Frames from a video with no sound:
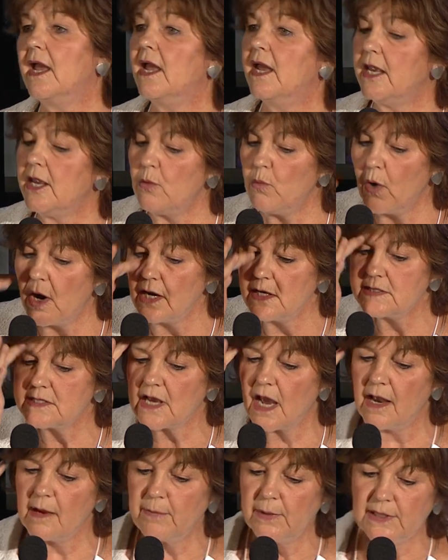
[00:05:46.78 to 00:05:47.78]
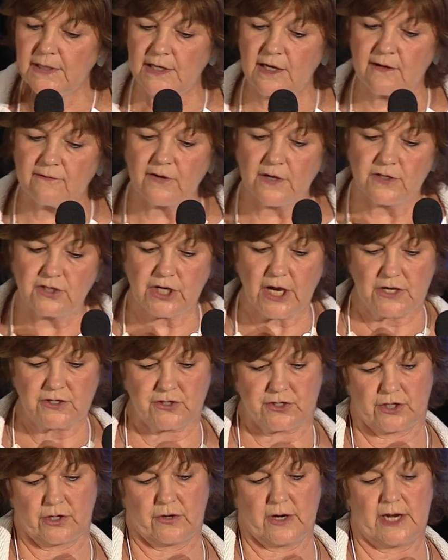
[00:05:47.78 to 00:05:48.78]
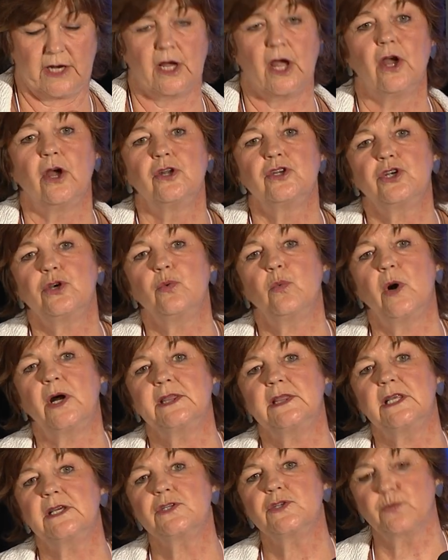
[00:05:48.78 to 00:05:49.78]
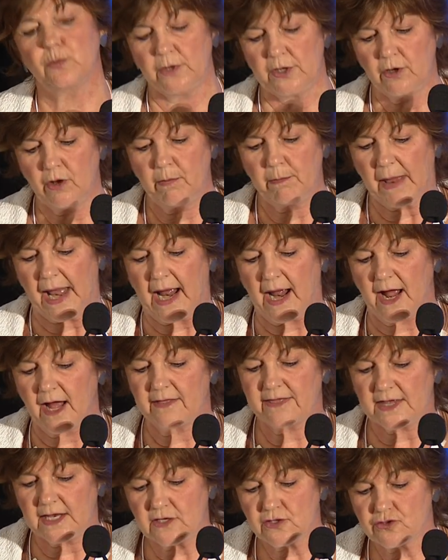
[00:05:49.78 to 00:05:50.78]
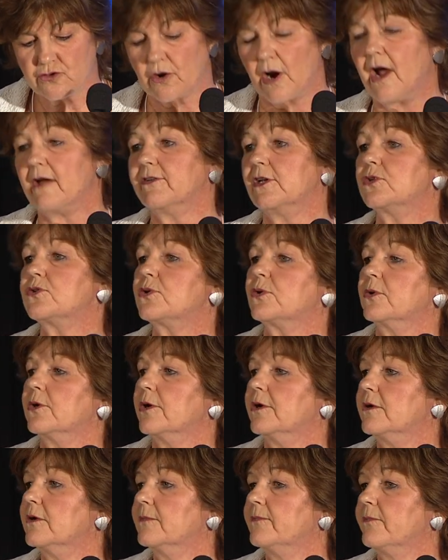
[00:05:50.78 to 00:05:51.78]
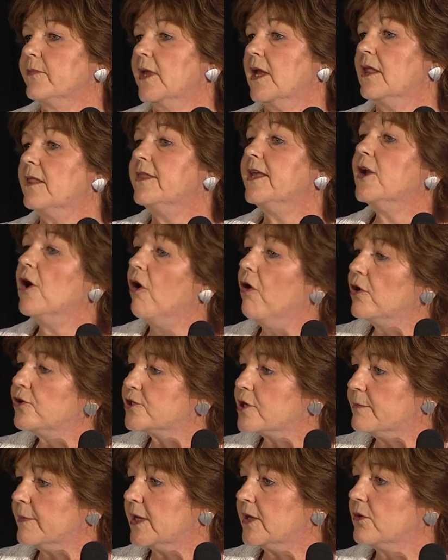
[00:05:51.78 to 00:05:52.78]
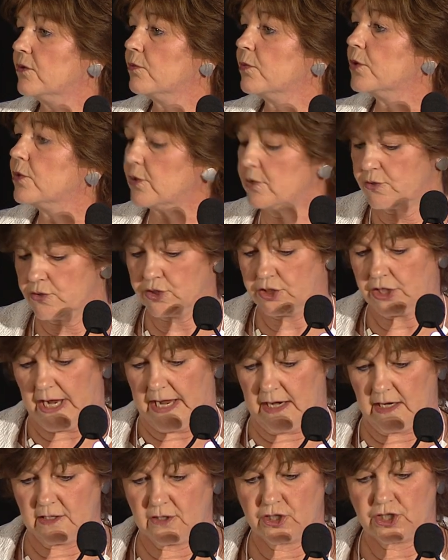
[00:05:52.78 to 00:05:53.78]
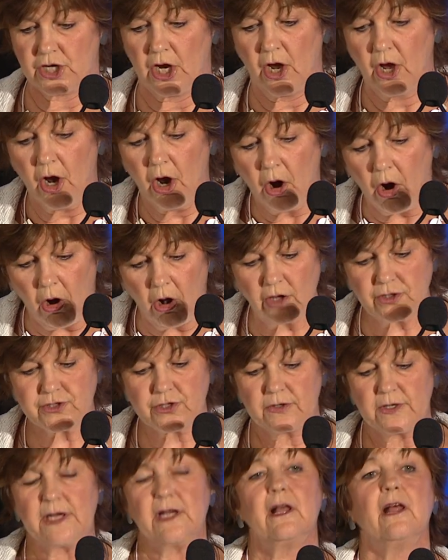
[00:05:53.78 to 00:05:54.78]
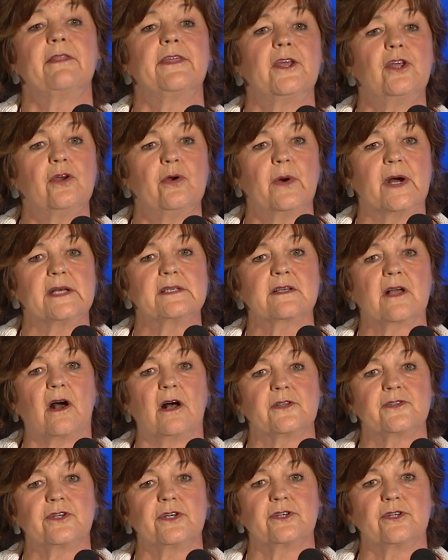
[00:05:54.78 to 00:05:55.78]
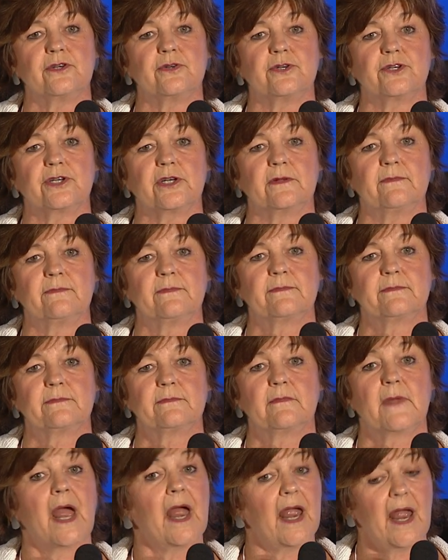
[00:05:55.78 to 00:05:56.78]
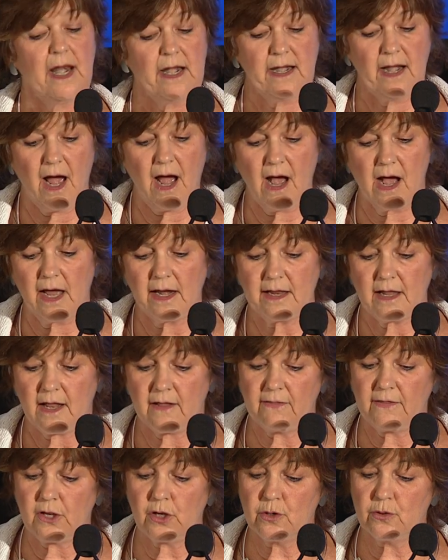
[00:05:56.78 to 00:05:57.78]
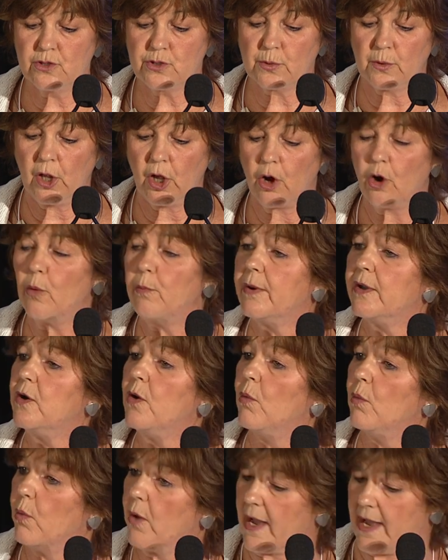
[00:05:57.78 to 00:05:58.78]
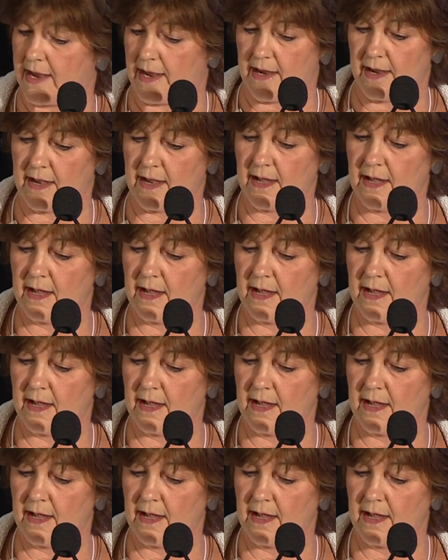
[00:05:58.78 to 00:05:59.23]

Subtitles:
He was, I believe, gesturing to what this real path is driving toward, the ultimate rules change, altering the US Constitution, and not in the usual open way.